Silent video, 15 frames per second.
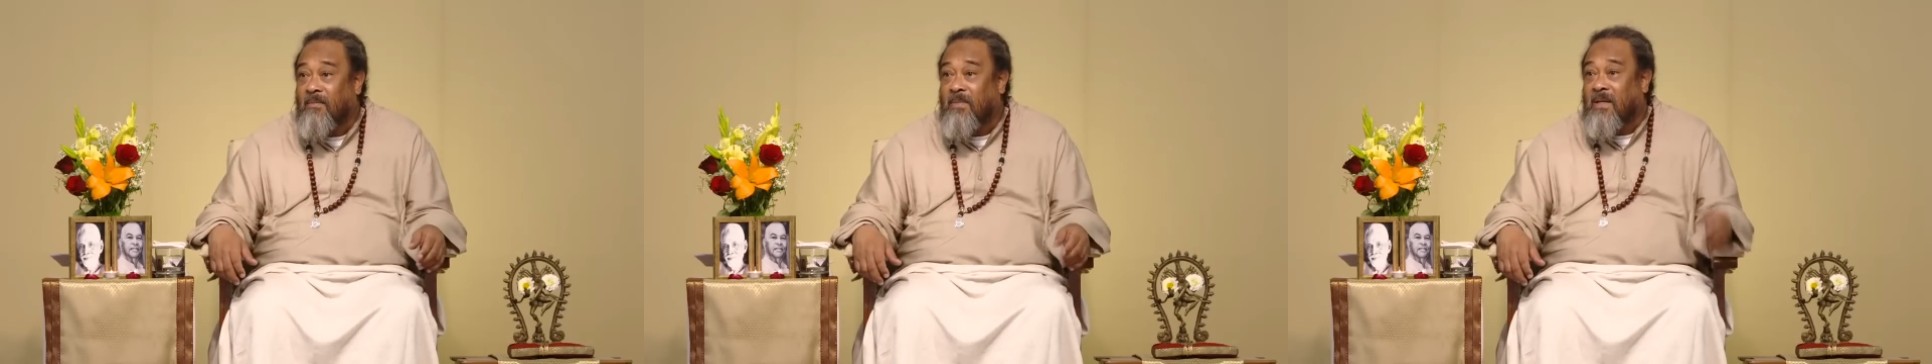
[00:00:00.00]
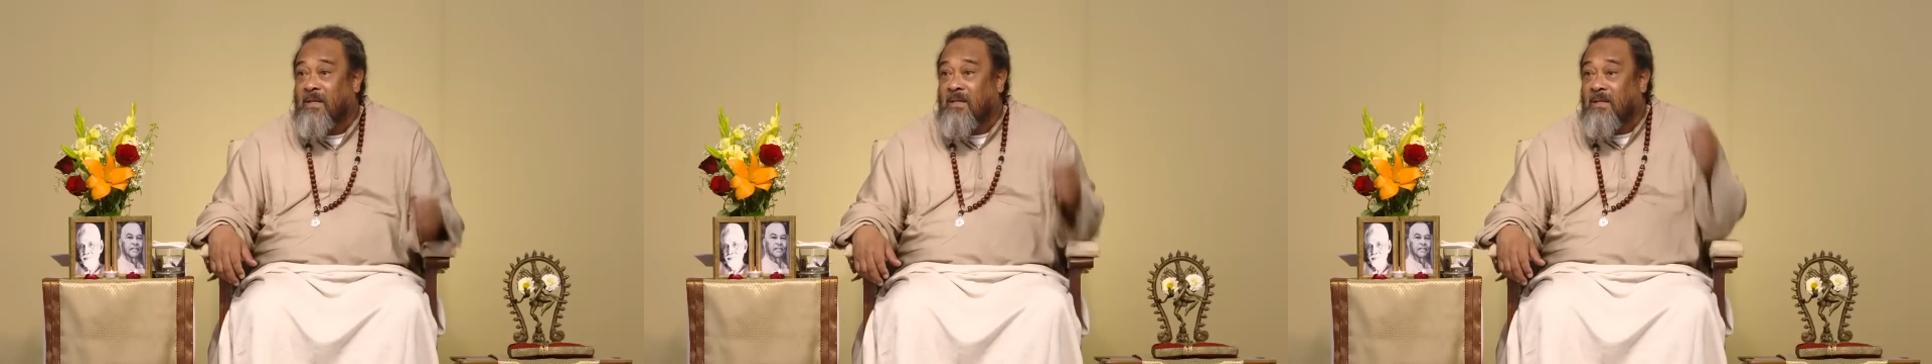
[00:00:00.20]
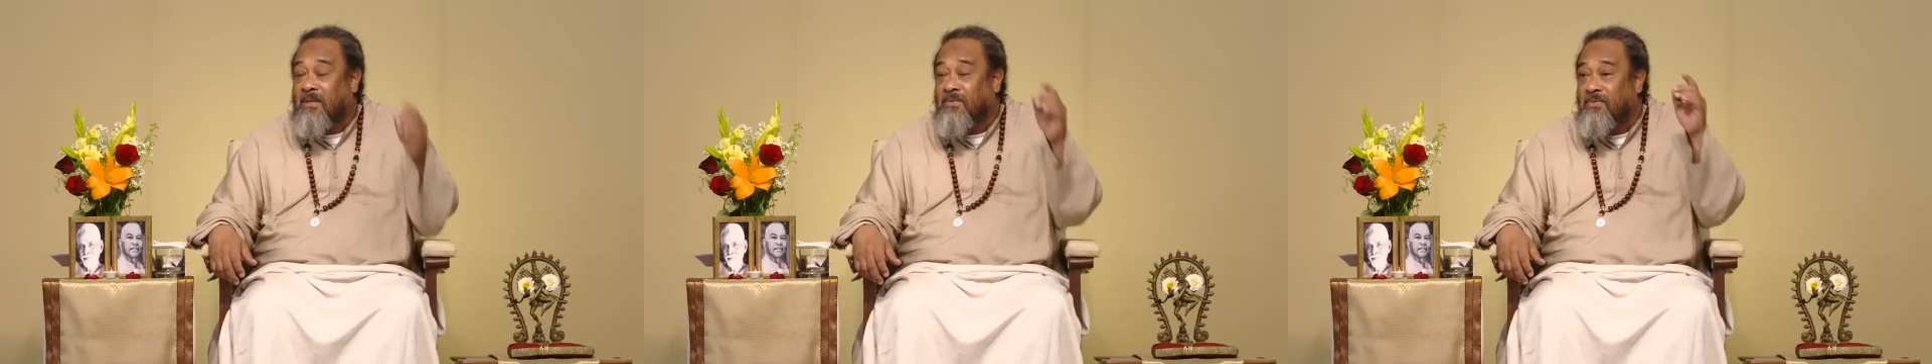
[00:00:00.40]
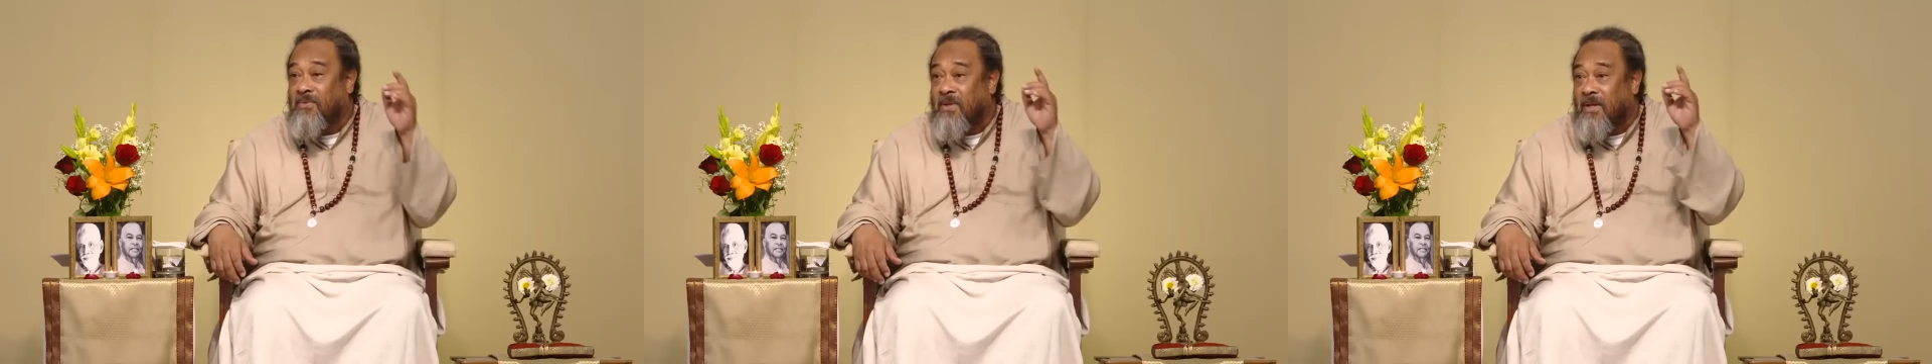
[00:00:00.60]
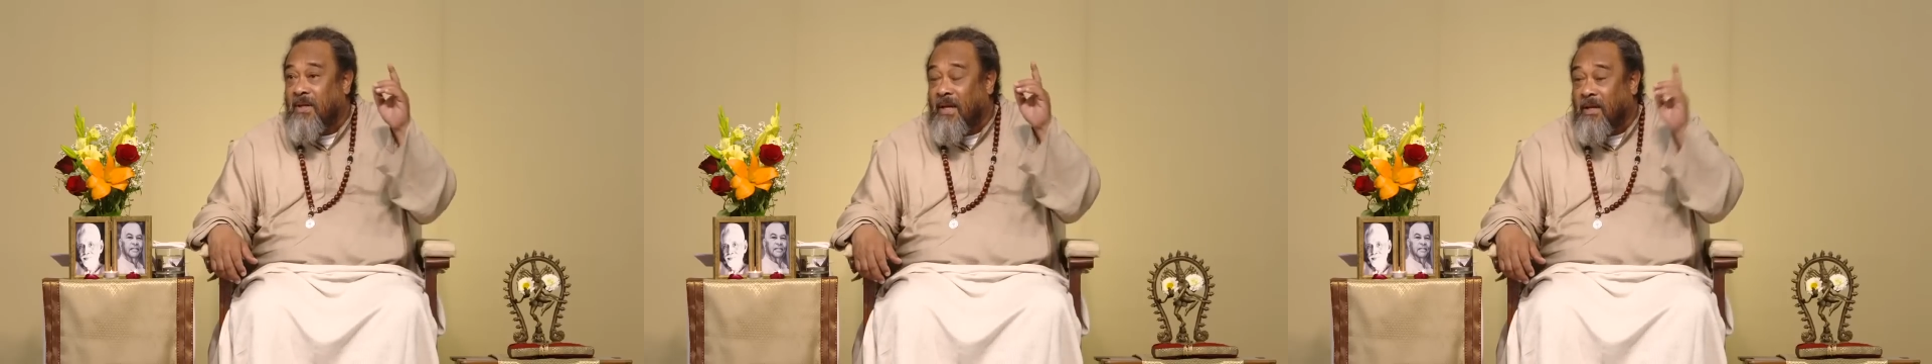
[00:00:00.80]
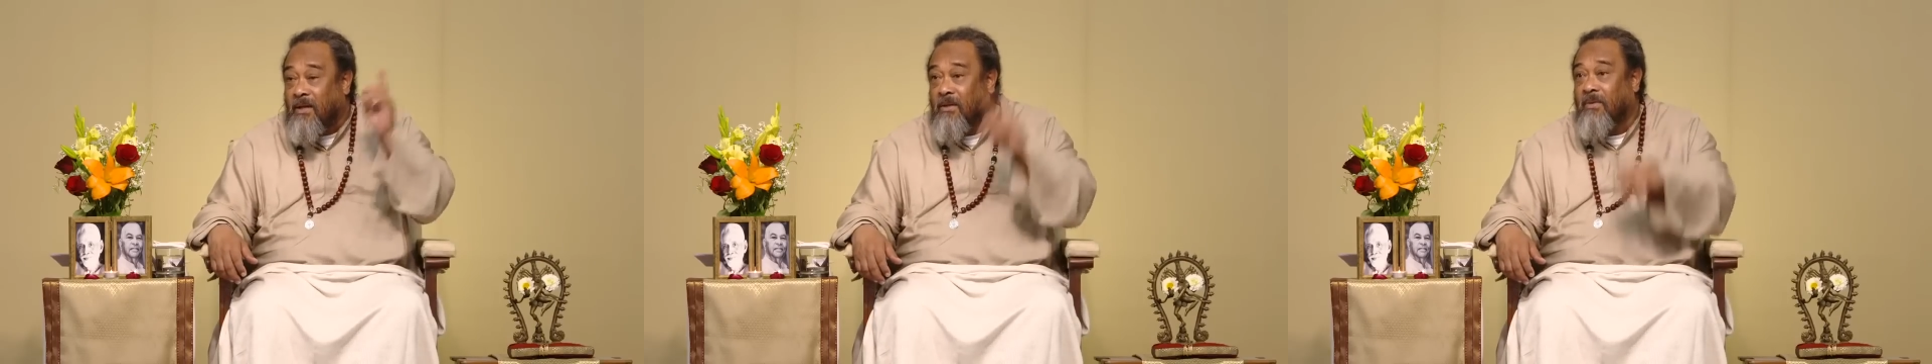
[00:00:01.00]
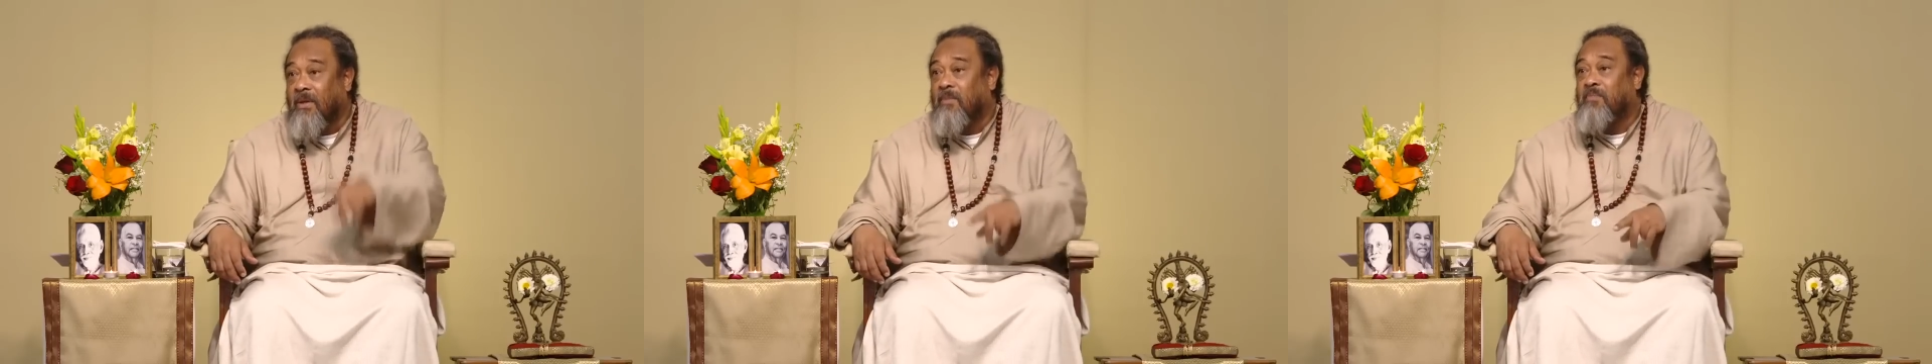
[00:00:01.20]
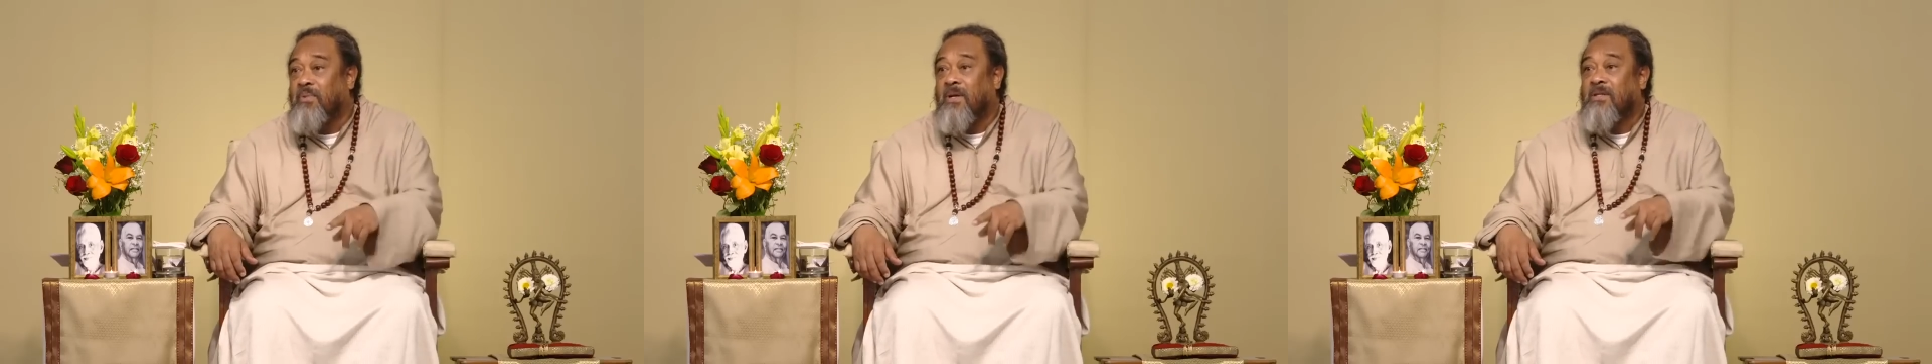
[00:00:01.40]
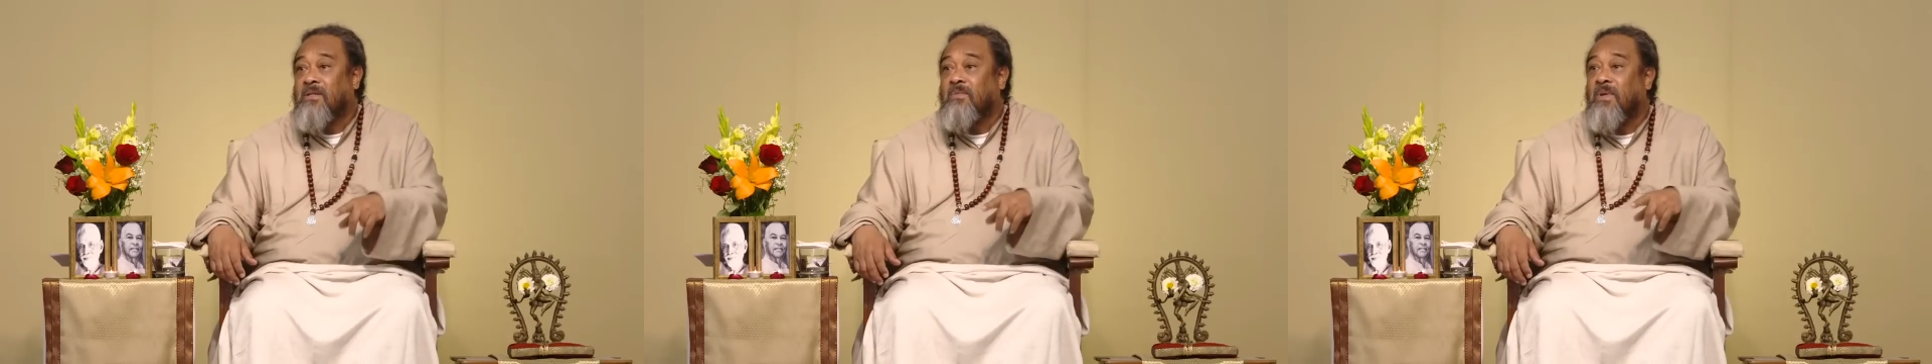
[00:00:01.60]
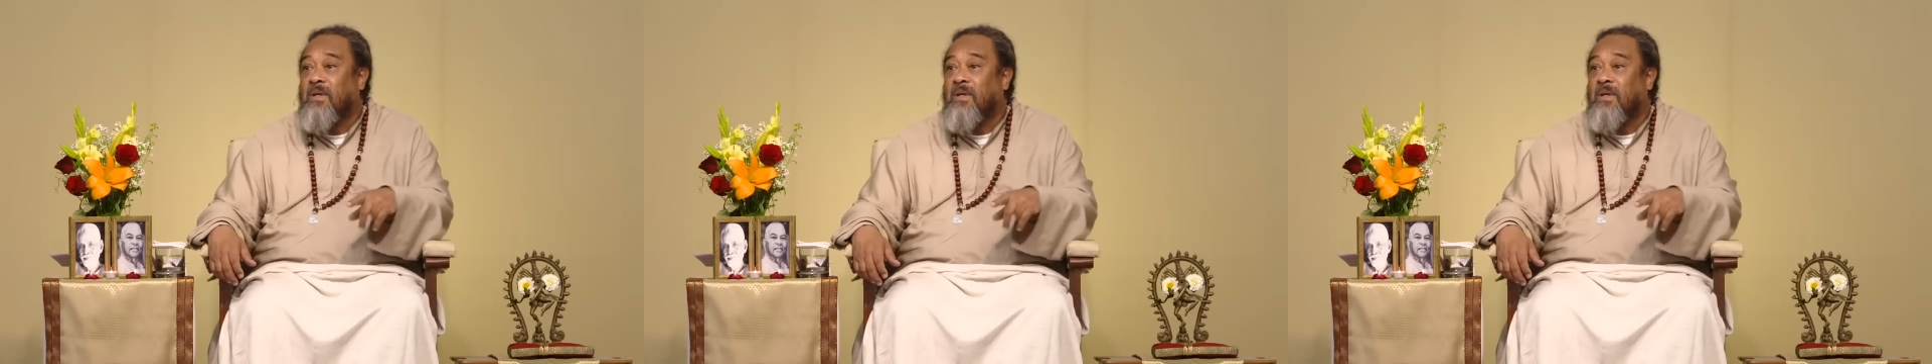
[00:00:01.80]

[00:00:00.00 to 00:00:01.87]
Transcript: But the ignorant person